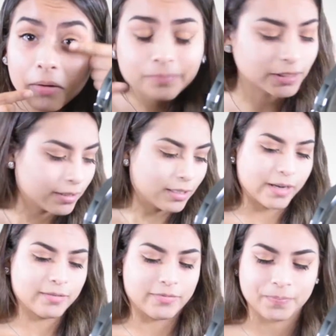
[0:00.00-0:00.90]
but the
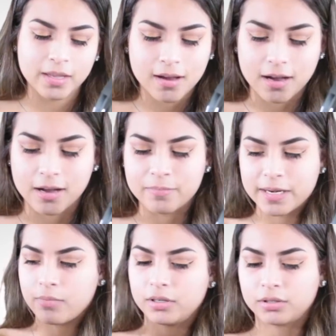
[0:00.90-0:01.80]
problem was I
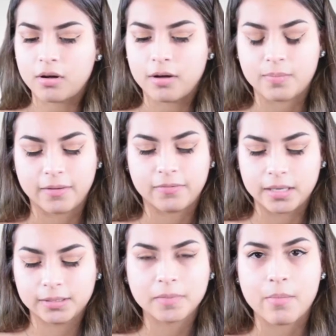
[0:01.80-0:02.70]
forgot my eyelash
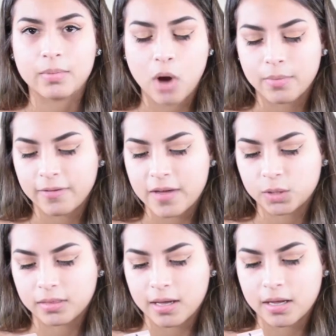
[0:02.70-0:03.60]
curler, and I
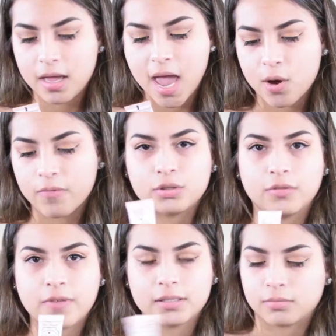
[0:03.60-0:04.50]
have straight
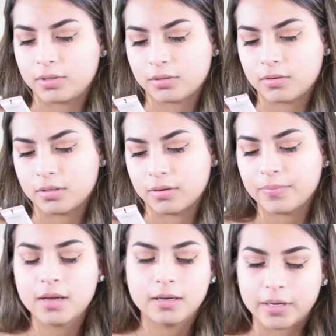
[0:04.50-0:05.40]
eyelashes, so